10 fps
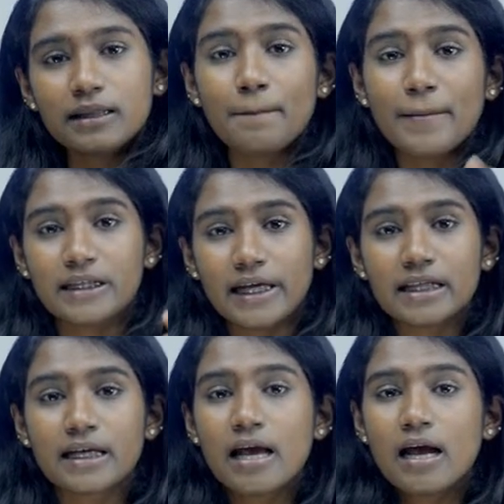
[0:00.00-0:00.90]
the
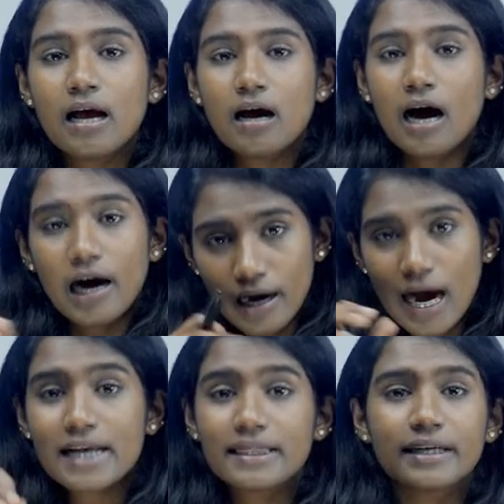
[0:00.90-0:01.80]
message
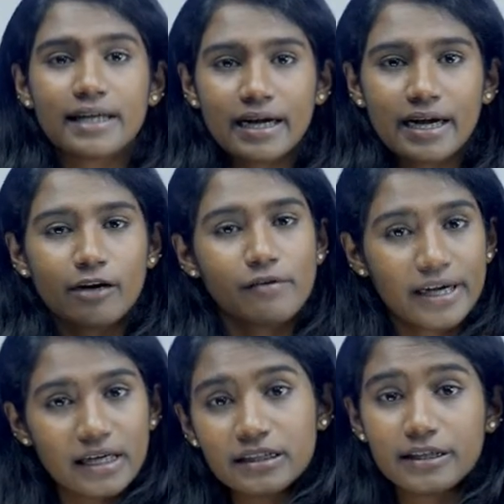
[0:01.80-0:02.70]
at the dendrite, when
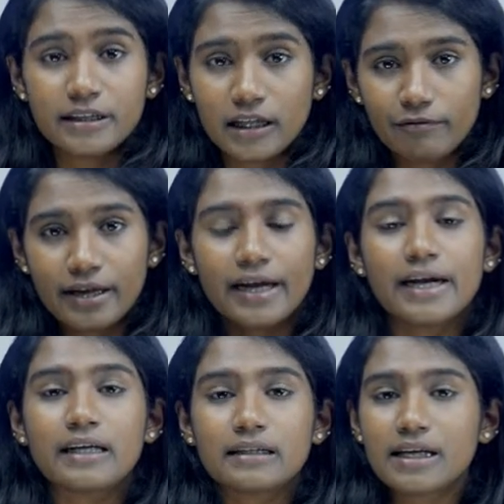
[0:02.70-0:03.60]
it is receiving,
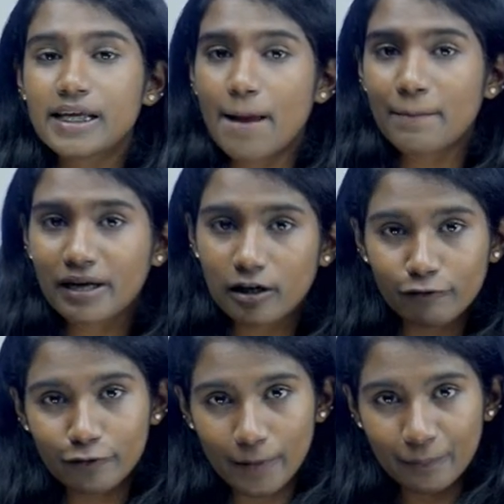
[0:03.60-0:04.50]
it is in chemical
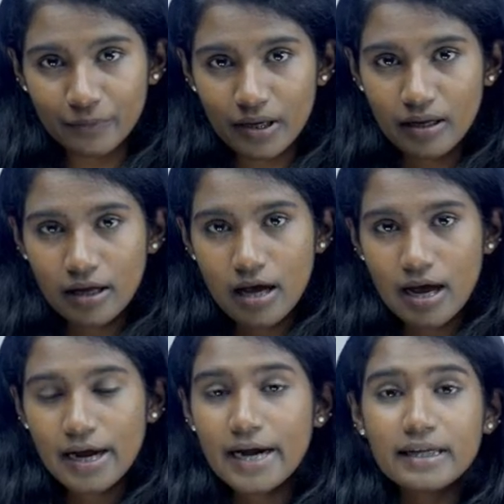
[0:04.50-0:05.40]
form.
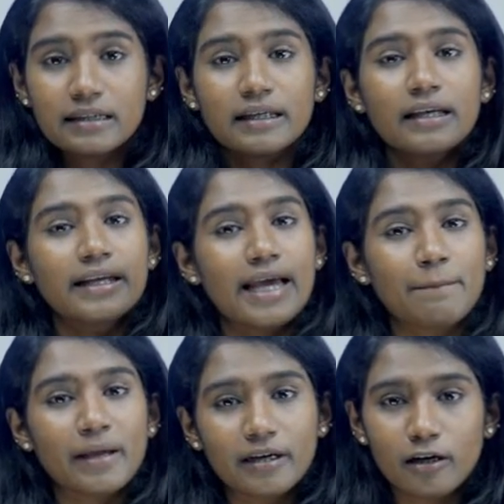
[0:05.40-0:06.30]
It is in
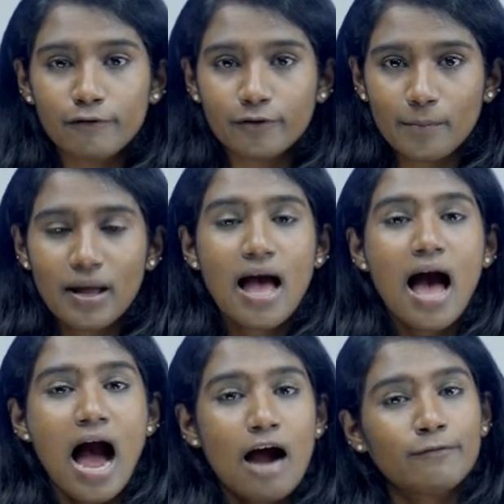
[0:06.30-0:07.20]
chemical form.
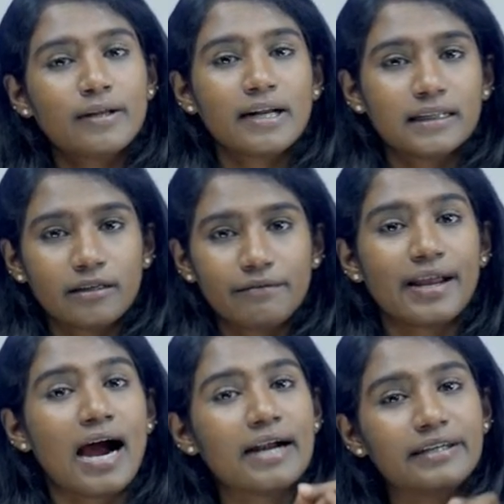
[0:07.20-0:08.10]
After
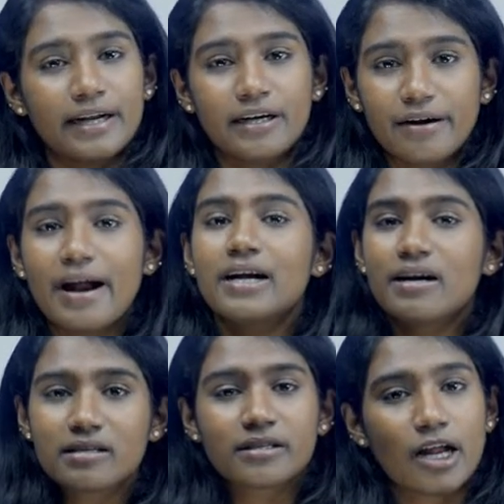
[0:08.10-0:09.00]
receiving at dendrite,
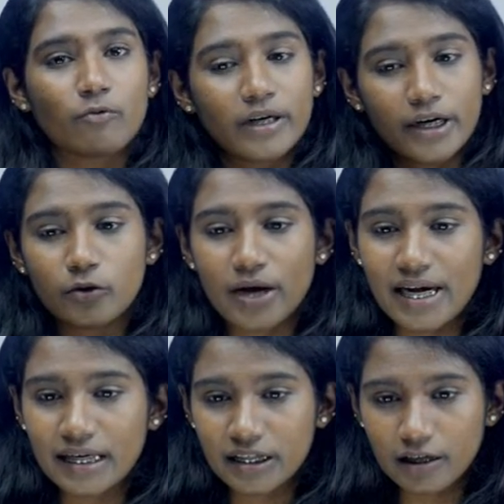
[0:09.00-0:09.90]
it is converted to
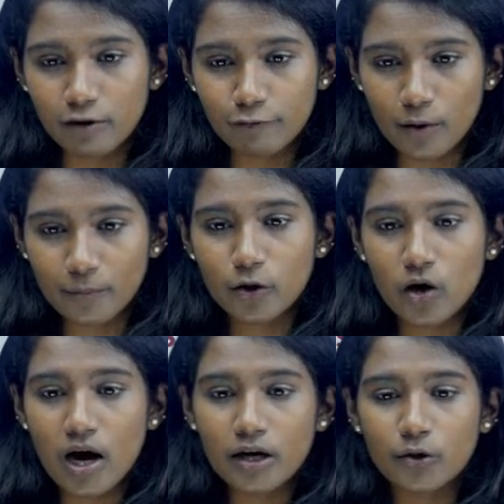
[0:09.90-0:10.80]
electrical form. You
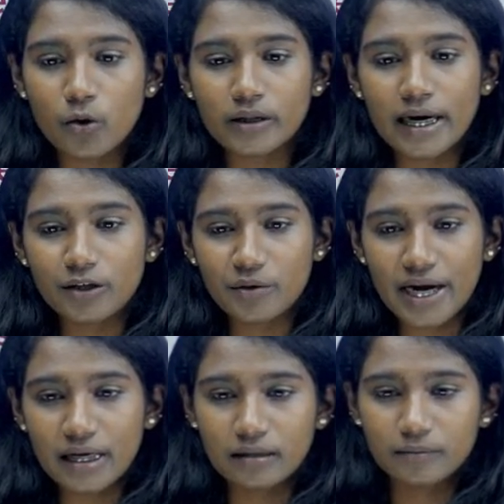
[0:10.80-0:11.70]
all know that,
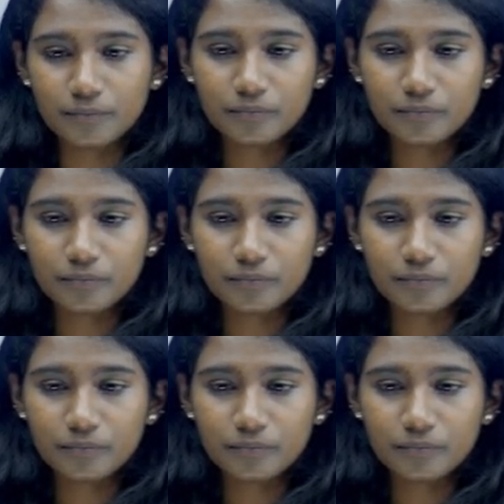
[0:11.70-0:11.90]
right?